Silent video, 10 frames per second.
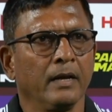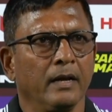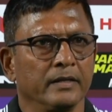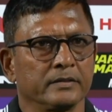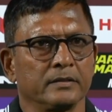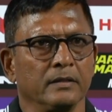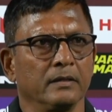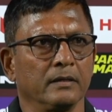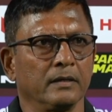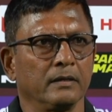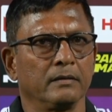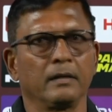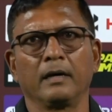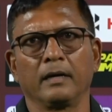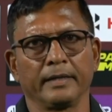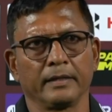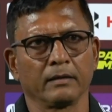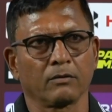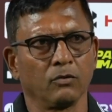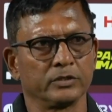
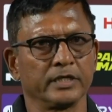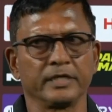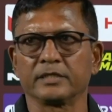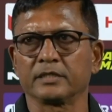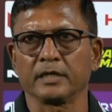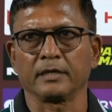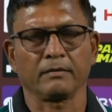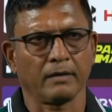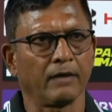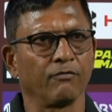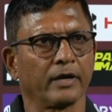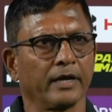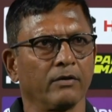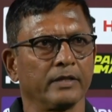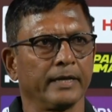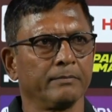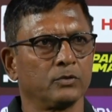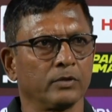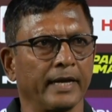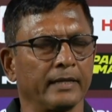the coaches are working on them
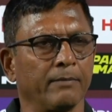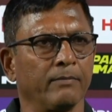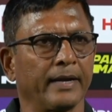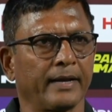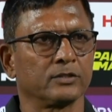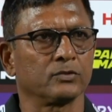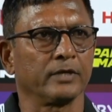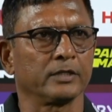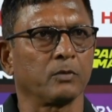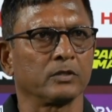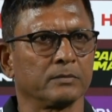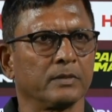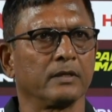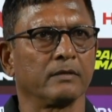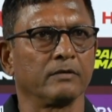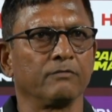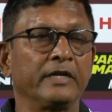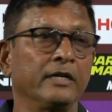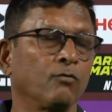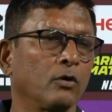to get them back as soon as possible. We
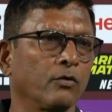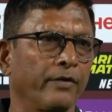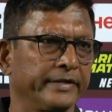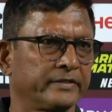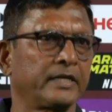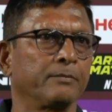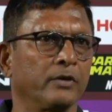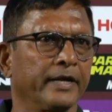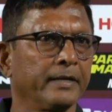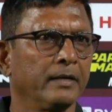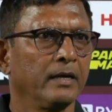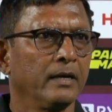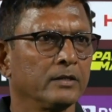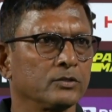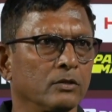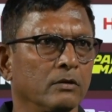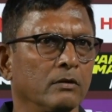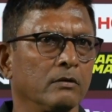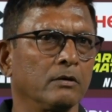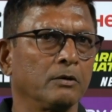didn't want to risk them today,
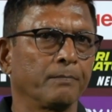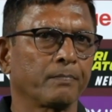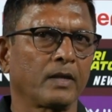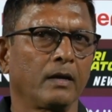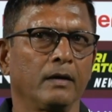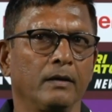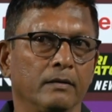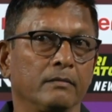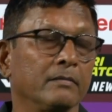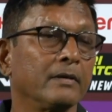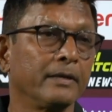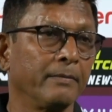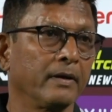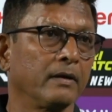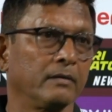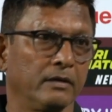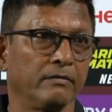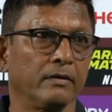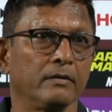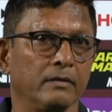so
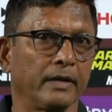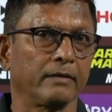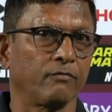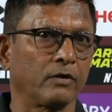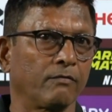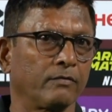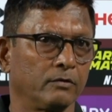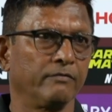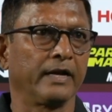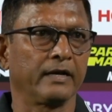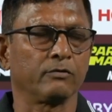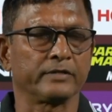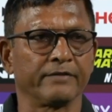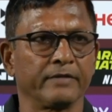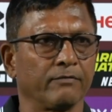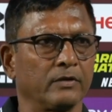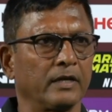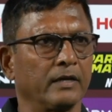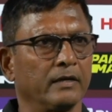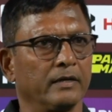we had to save them for
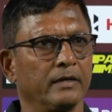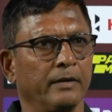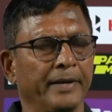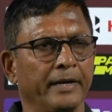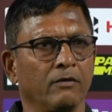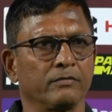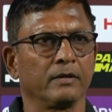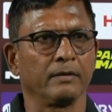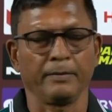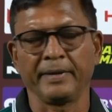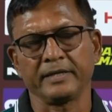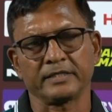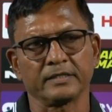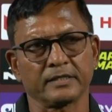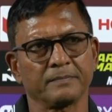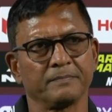the remaining season.